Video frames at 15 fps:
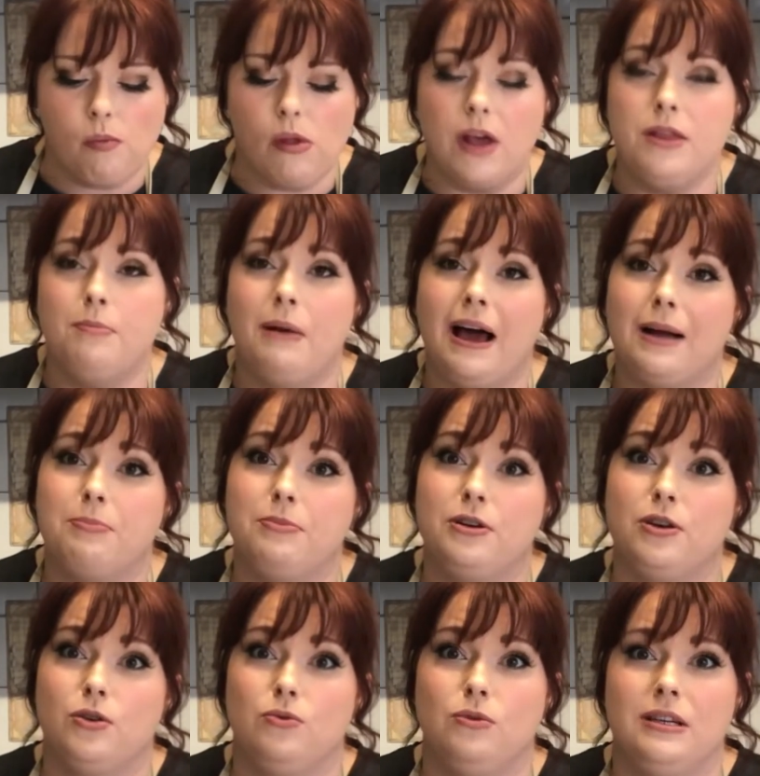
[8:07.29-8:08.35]
The blackberry
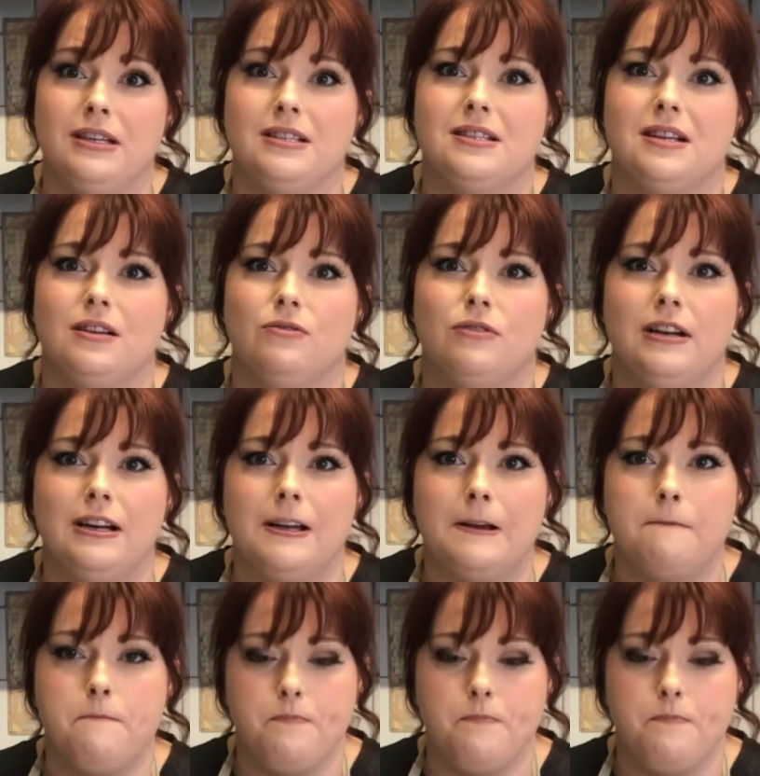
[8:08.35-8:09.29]
coolie is still really